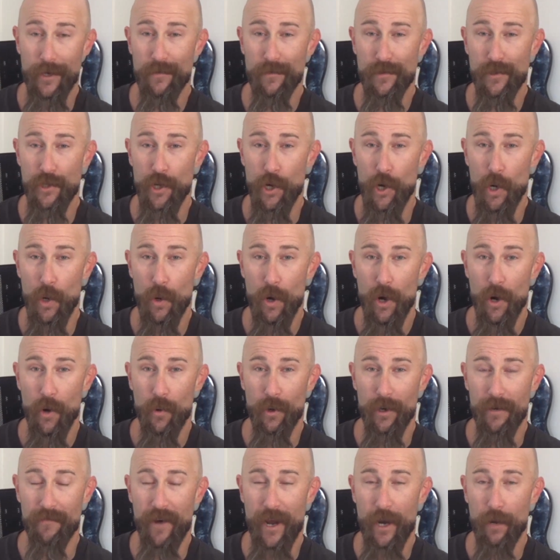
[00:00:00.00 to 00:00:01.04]
So we're
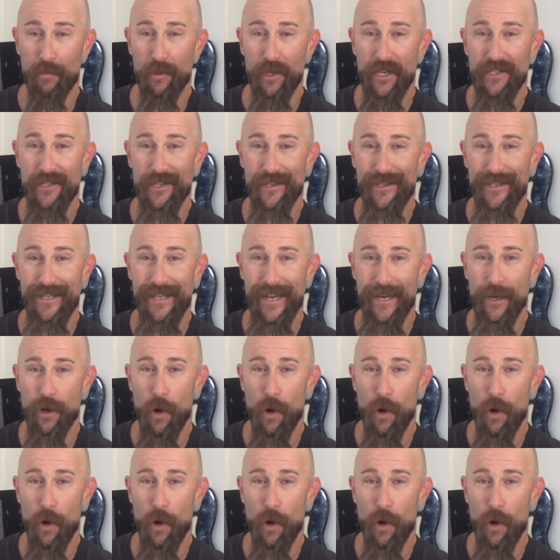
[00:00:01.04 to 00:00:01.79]
going to vinyl please this thing. Hope you